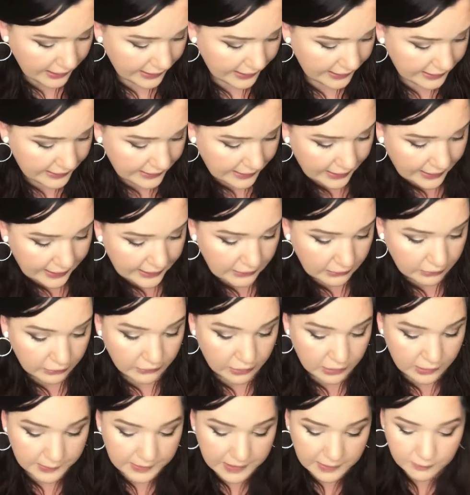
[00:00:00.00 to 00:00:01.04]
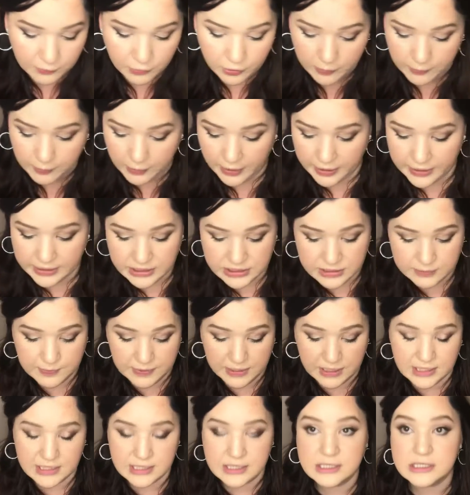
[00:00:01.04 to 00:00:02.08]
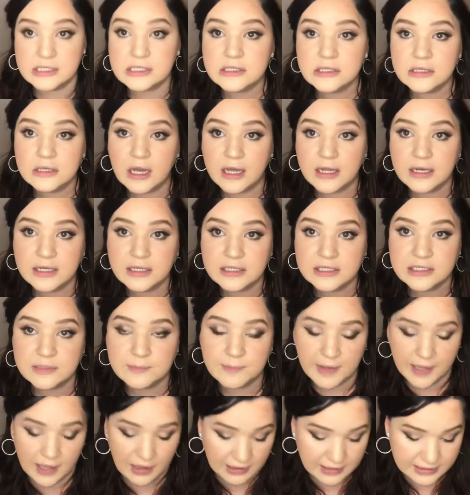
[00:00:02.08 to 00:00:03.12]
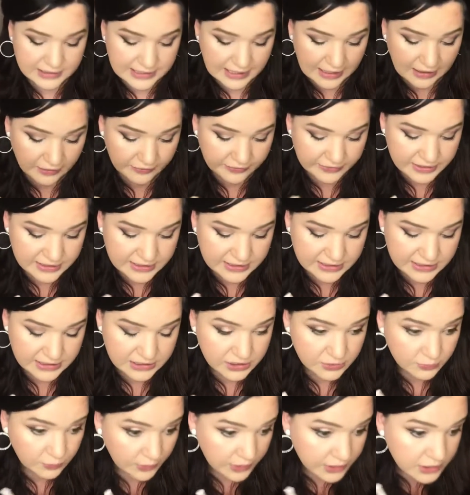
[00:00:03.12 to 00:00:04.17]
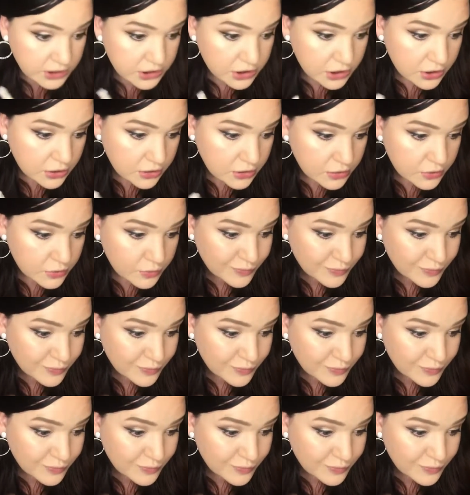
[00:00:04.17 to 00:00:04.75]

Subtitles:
and add a little bit more blush because I need to balance out this situation.